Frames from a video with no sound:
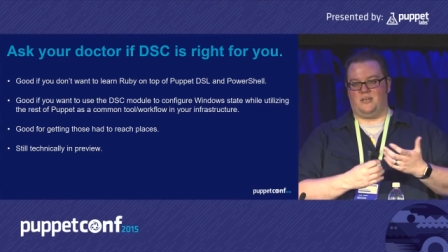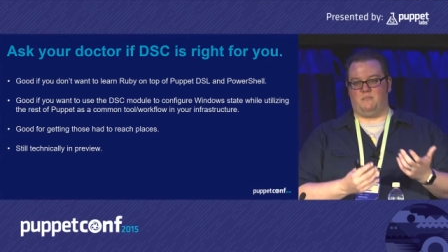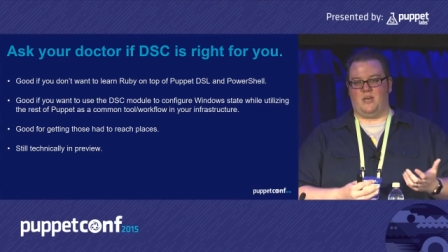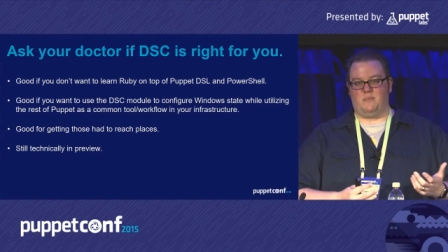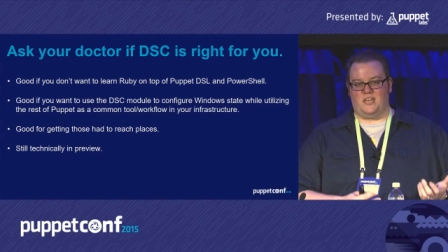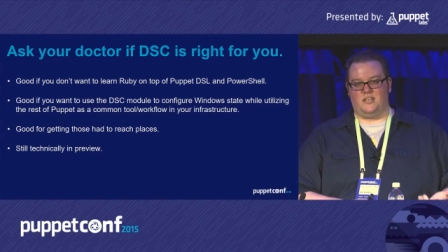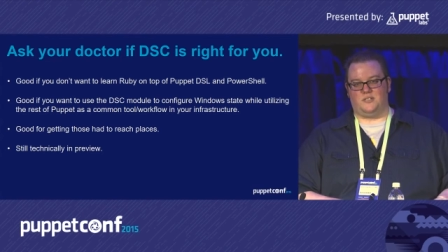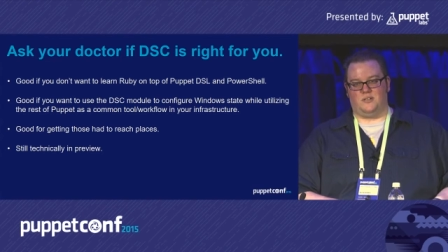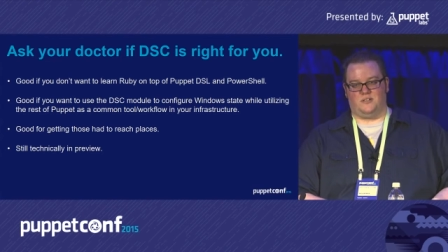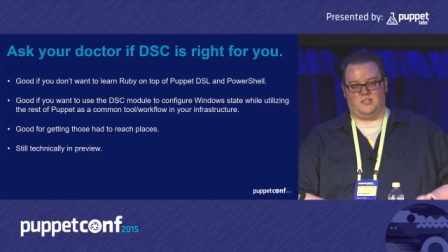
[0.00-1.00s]
It may be
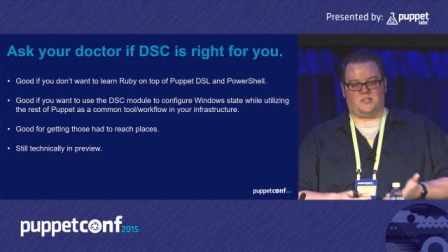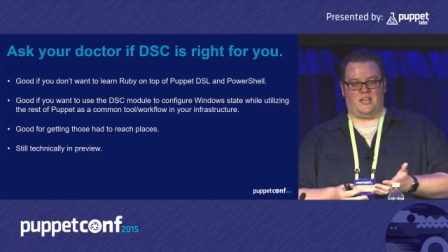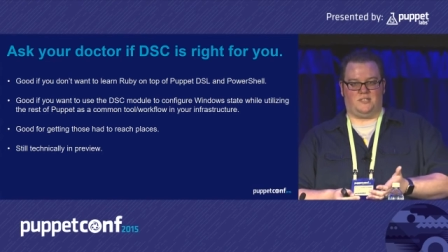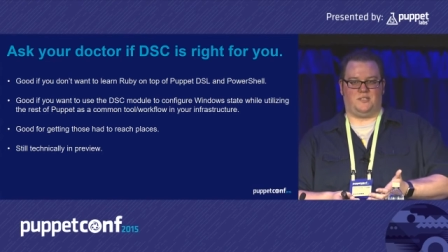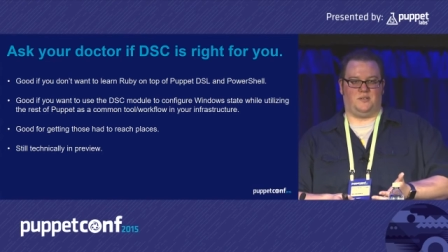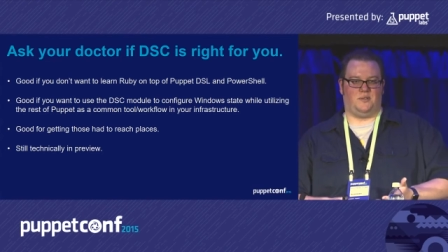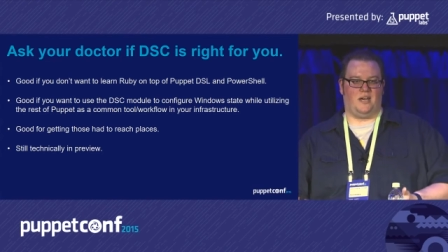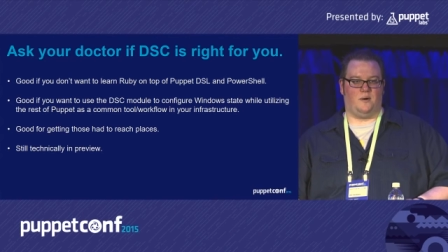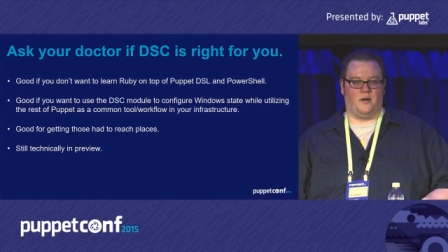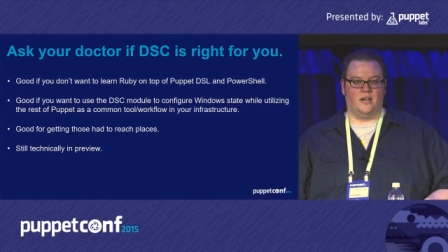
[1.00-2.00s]
easier in this case to go
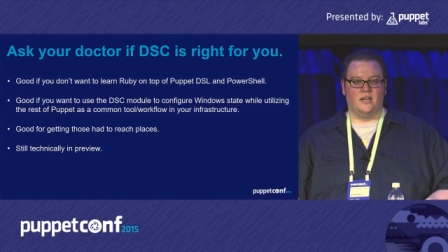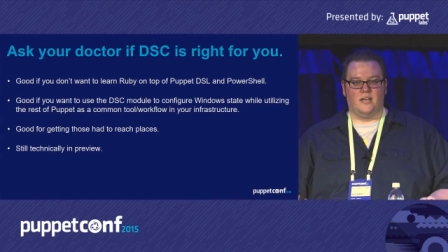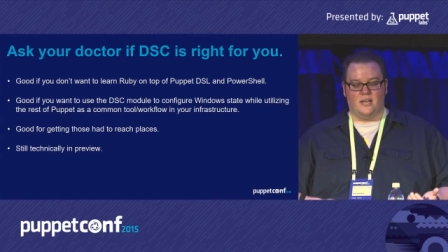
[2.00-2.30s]
that way.